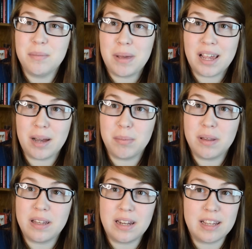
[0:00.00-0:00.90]
pick up
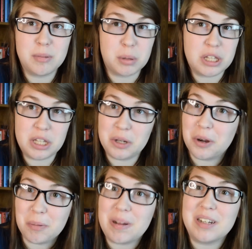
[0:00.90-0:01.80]
the next book that you're
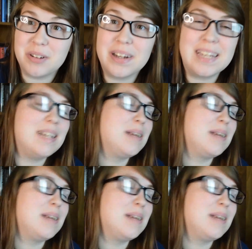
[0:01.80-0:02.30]
hoping to read.